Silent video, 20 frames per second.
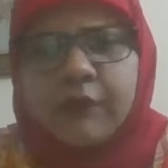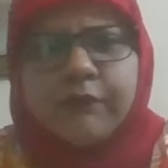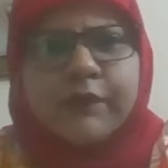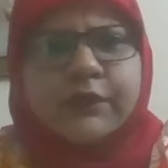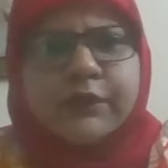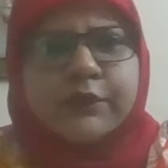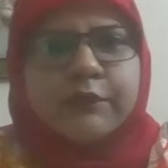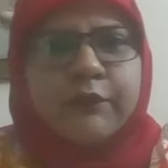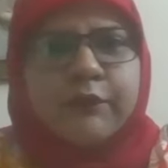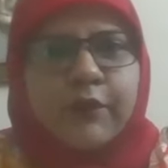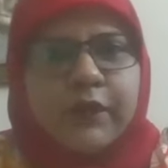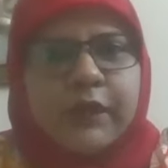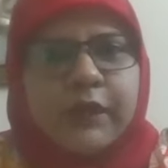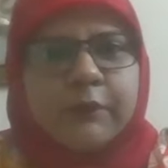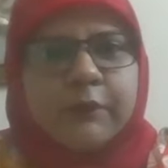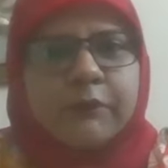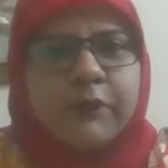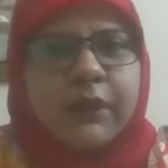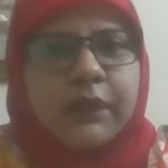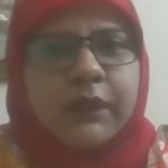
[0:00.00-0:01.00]
First of all,
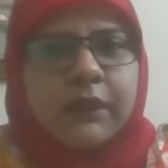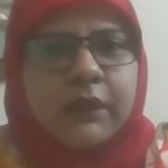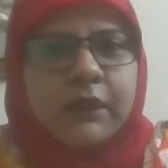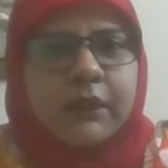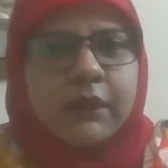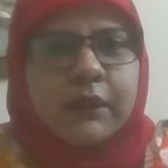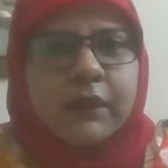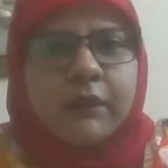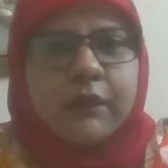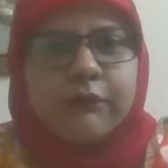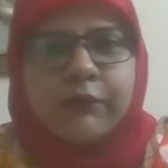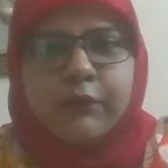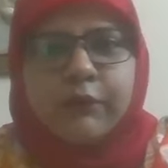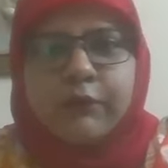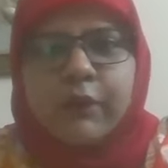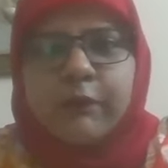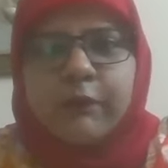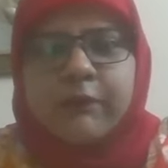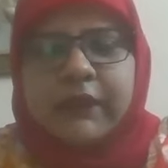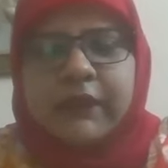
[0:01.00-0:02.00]
let me give
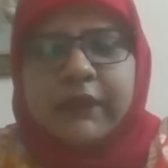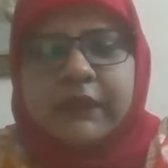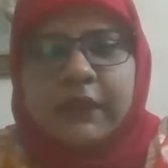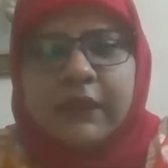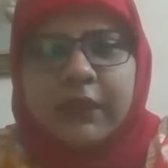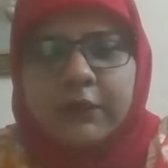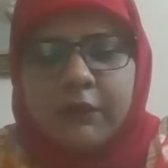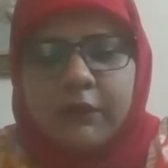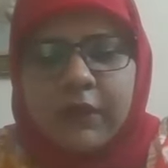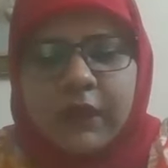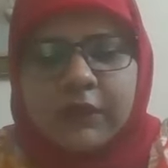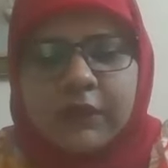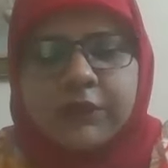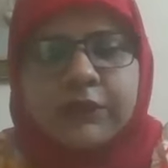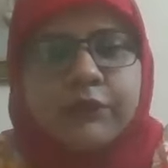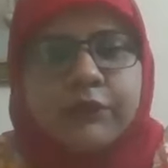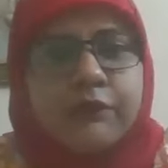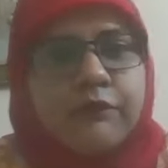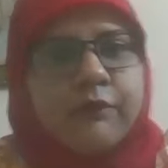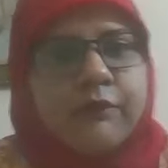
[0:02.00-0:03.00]
you a basic
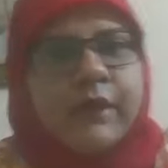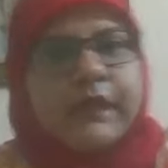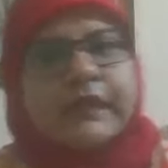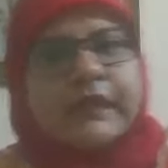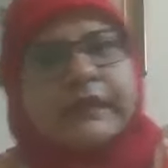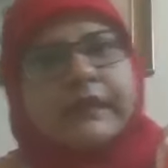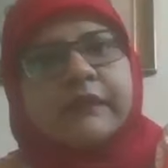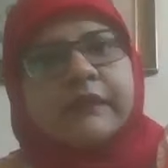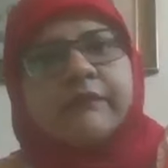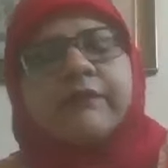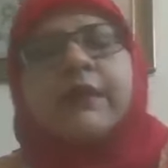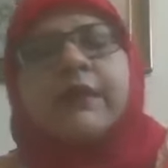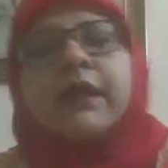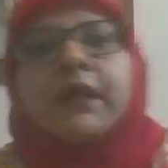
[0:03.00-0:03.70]
introduction of myself.